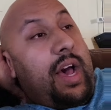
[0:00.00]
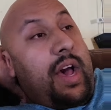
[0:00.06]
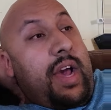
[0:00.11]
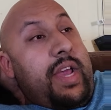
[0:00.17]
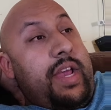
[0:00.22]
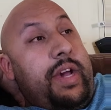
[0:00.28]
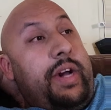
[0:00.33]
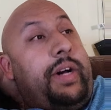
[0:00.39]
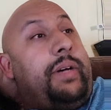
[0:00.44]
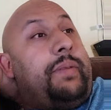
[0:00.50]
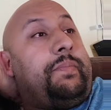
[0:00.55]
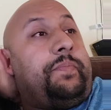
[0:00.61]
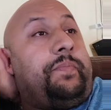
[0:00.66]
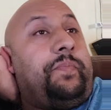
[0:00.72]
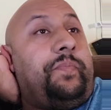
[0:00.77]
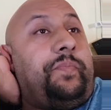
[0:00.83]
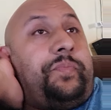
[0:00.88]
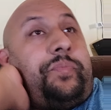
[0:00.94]
I
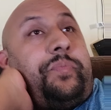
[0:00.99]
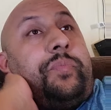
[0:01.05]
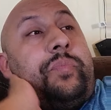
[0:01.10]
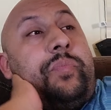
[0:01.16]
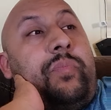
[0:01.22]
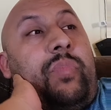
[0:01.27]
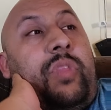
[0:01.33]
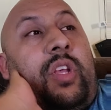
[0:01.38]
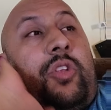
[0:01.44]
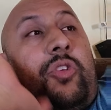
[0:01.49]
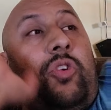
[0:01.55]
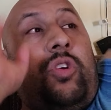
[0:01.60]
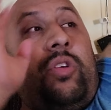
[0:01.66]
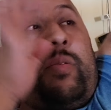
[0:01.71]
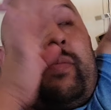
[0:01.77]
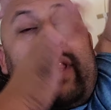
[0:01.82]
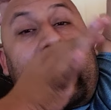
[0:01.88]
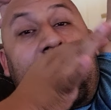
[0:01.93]
um,
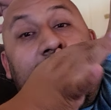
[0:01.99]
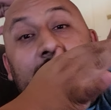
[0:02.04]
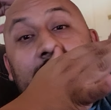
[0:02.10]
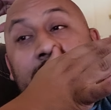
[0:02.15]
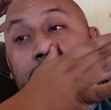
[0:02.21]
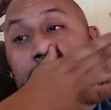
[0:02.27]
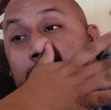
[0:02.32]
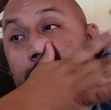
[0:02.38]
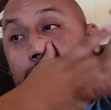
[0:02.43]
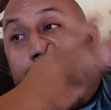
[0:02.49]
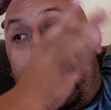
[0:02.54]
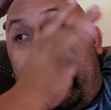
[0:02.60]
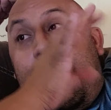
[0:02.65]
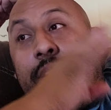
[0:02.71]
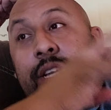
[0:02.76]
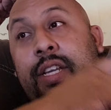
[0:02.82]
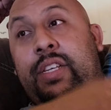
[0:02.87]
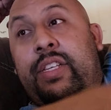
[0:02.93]
told him that I actually
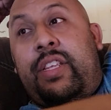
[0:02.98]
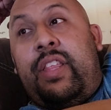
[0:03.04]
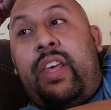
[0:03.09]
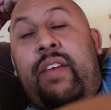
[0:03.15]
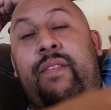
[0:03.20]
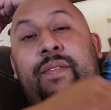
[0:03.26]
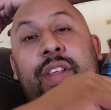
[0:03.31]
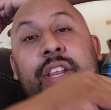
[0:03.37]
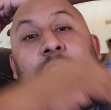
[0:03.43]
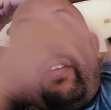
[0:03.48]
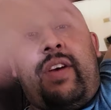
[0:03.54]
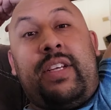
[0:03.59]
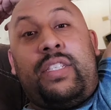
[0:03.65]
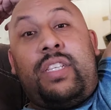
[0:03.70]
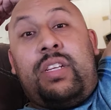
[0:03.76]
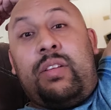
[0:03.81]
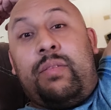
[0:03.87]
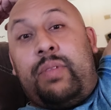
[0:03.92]
reacted to that video.
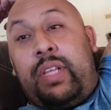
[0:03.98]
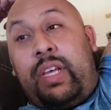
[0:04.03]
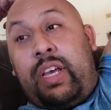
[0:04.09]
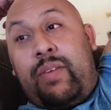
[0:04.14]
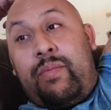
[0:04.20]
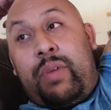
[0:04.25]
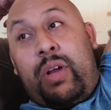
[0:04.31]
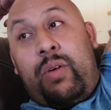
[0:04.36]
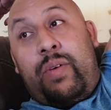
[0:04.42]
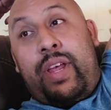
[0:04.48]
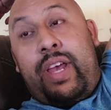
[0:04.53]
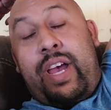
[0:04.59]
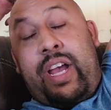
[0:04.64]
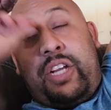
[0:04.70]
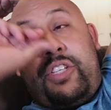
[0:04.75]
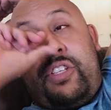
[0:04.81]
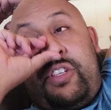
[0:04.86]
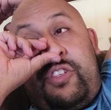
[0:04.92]
I sent him the link of my
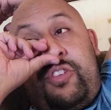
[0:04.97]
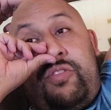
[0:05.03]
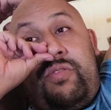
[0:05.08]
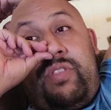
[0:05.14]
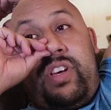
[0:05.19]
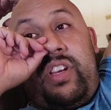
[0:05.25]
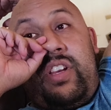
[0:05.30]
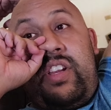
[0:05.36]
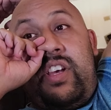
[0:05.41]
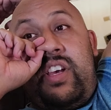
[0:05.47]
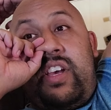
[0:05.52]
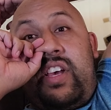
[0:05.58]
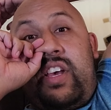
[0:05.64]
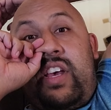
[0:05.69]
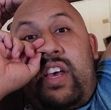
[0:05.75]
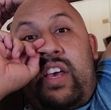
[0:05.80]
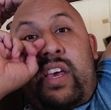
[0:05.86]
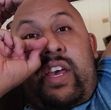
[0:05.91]
reaction to it,
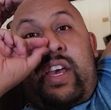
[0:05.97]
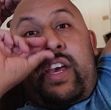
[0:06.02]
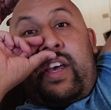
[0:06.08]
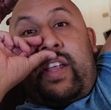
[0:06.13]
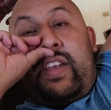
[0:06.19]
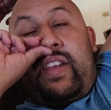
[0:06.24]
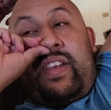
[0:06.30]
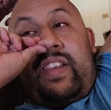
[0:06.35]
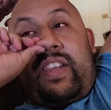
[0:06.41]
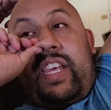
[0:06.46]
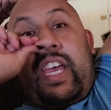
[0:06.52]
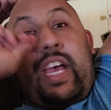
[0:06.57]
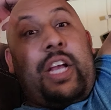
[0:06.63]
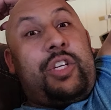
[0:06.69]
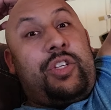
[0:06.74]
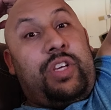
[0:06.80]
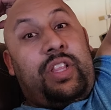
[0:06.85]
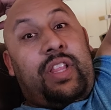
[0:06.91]
and he
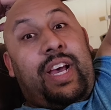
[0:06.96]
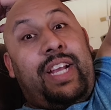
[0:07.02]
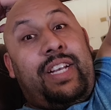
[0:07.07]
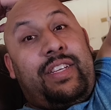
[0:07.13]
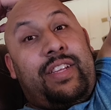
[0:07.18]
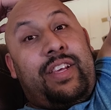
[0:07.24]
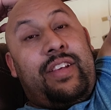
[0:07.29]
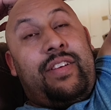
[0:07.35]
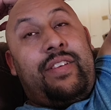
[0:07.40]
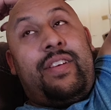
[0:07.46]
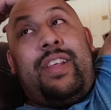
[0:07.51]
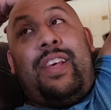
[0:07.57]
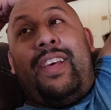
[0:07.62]
actually liked it.